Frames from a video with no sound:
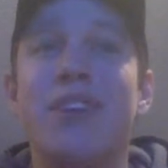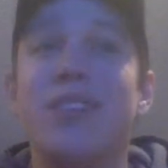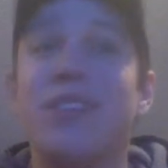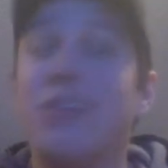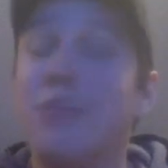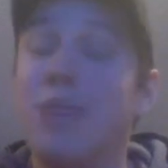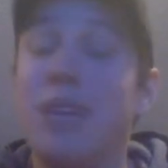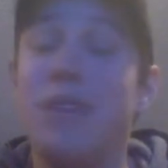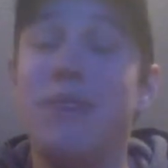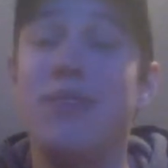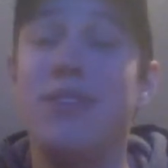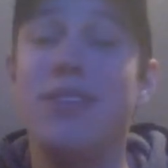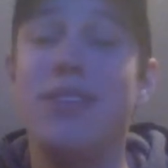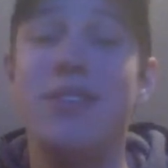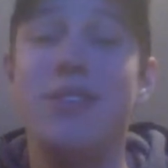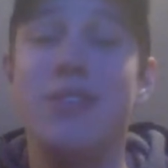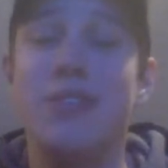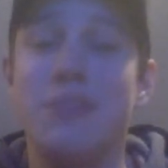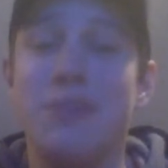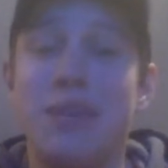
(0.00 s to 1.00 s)
Sometimes I
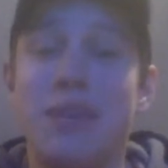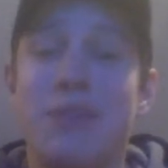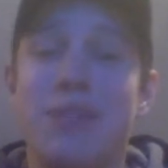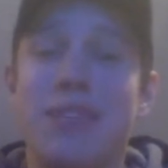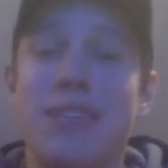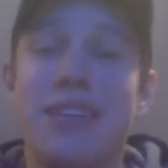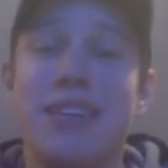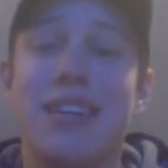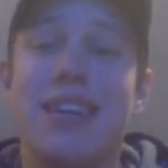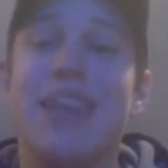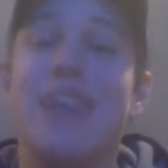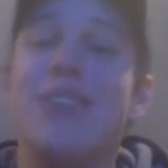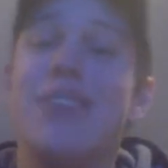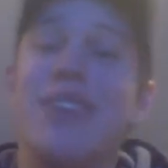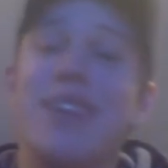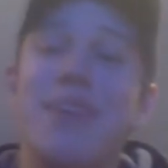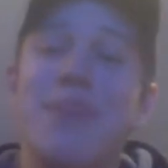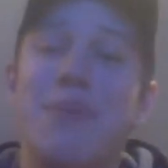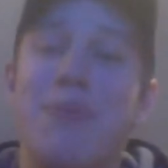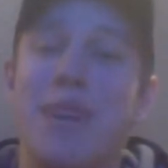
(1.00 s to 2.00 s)
do. Sometimes I need an idol
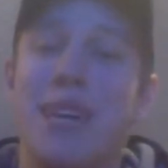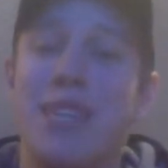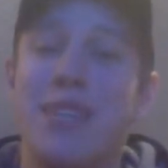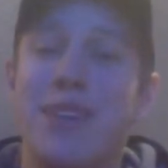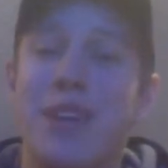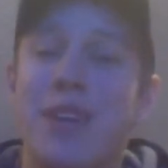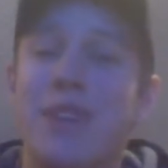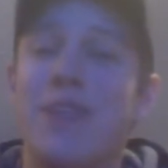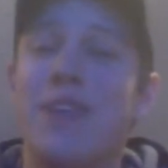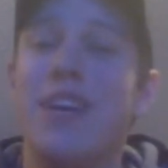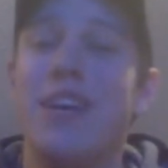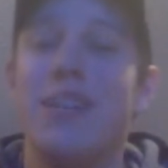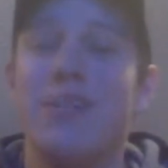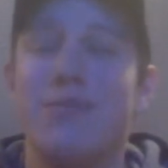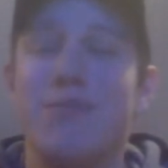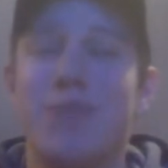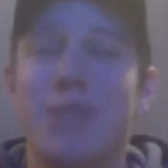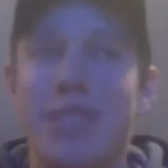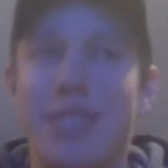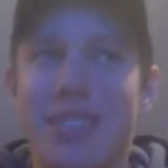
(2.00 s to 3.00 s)
to get me past Final
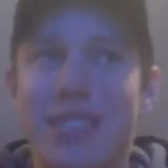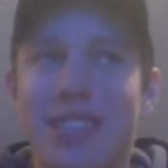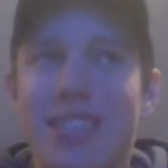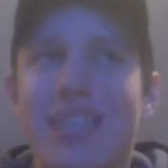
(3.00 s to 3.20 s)
5, but